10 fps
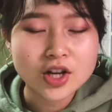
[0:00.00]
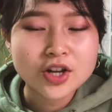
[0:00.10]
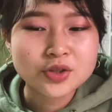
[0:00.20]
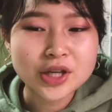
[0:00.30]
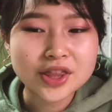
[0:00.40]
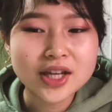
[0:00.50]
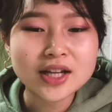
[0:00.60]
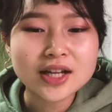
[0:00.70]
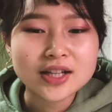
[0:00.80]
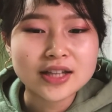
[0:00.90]
So I think
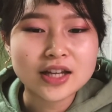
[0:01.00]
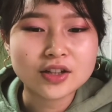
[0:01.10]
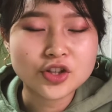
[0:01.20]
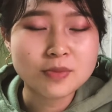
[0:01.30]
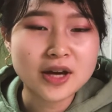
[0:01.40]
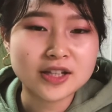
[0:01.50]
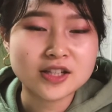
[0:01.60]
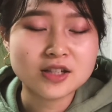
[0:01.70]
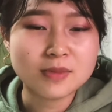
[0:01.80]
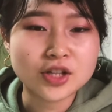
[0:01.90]
that
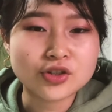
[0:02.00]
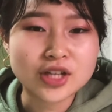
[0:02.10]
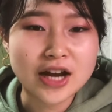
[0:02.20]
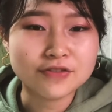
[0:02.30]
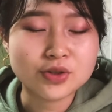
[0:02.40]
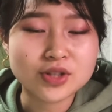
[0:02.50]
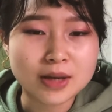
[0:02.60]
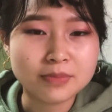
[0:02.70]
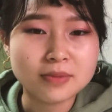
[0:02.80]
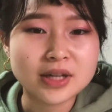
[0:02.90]
humanities majors have to
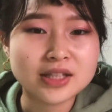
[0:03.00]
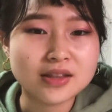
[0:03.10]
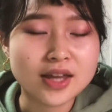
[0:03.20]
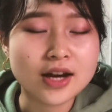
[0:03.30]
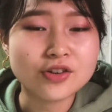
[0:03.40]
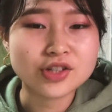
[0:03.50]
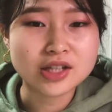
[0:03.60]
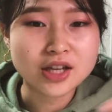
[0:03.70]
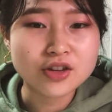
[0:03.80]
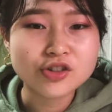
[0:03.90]
supplement their
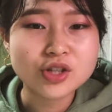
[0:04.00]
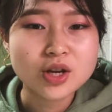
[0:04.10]
skills